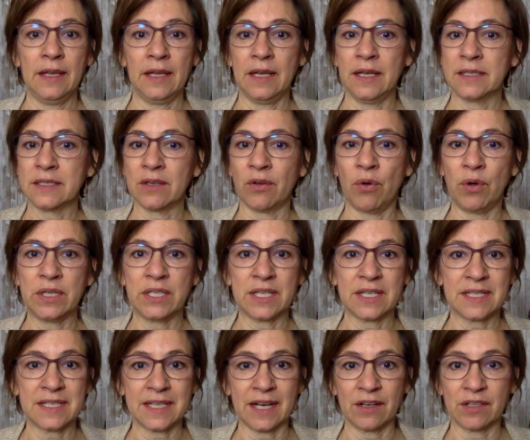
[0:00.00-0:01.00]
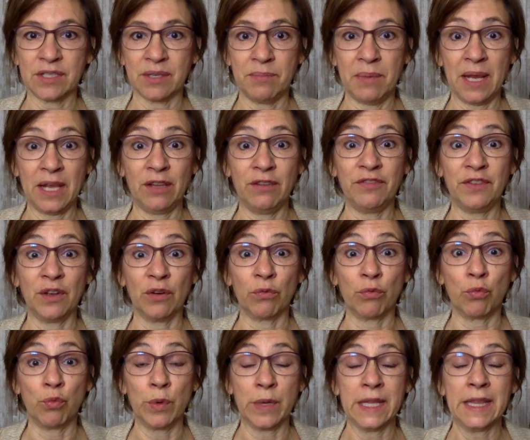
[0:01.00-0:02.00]
it's going to start to make you feel
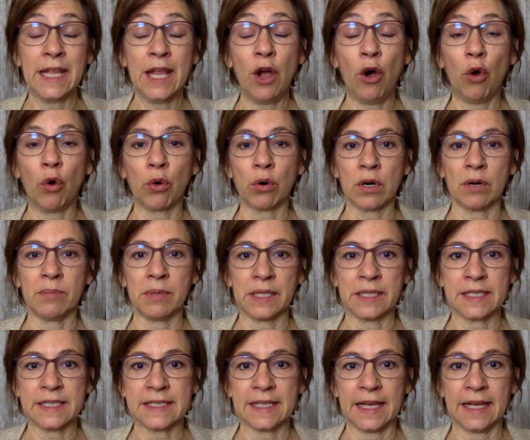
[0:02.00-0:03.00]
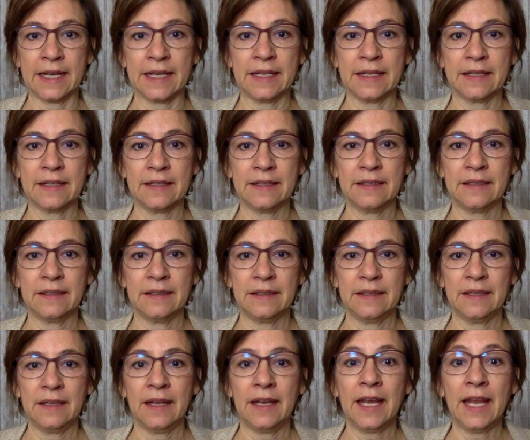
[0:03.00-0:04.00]
really horrible inside.
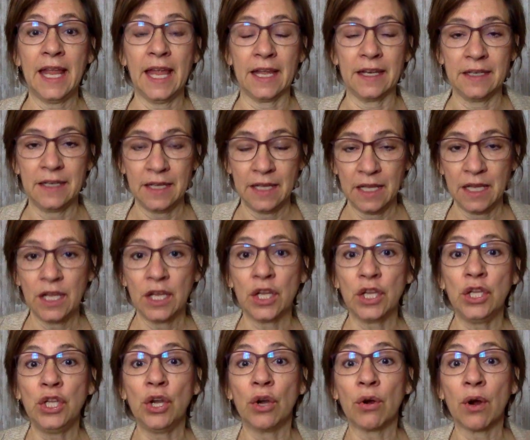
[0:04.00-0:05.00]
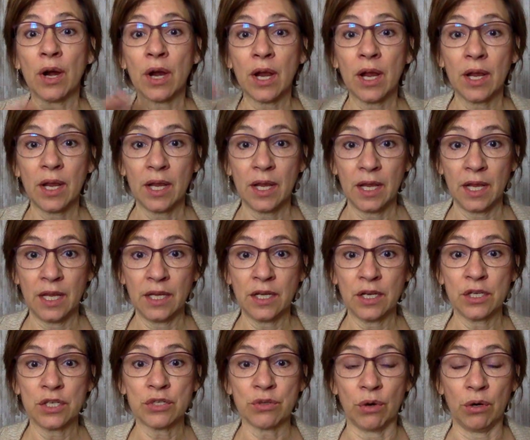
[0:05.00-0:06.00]
And again, you're in
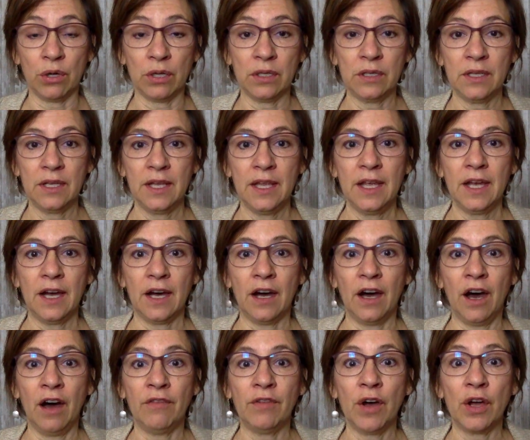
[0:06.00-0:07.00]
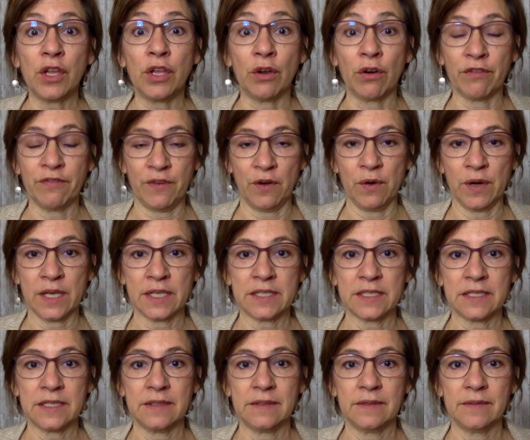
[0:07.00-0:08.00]
control of your
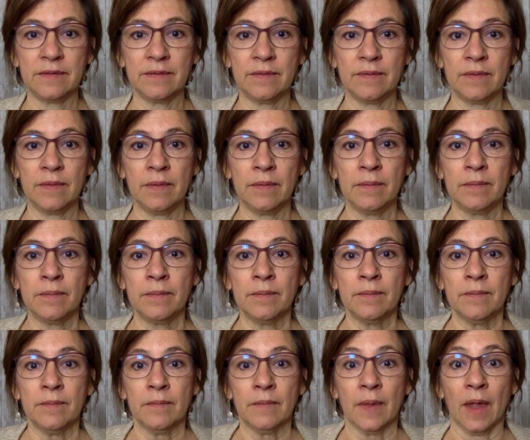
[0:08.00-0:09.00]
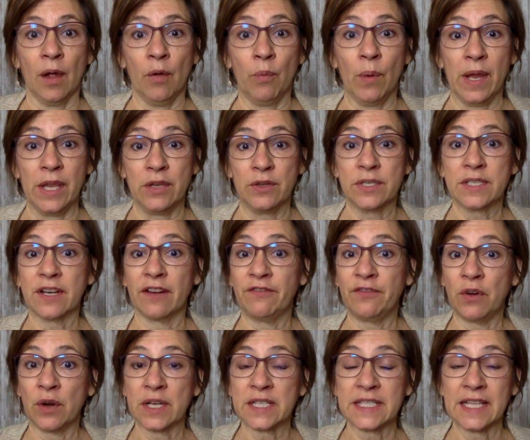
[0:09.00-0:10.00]
focus. And when you start
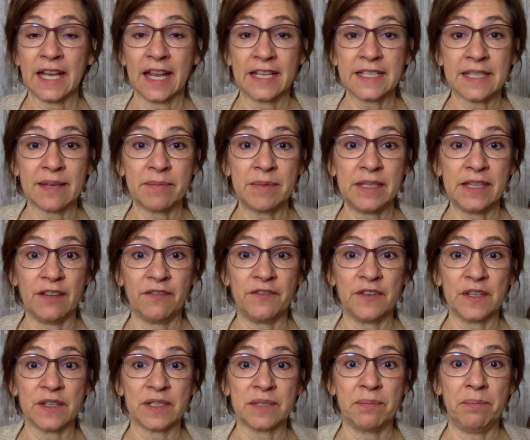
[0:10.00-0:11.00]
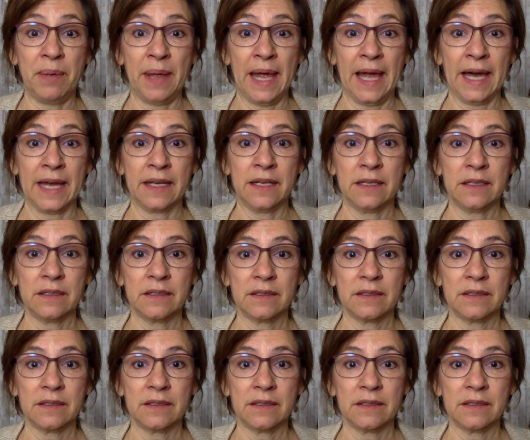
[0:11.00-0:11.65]
focusing on something that feels bad,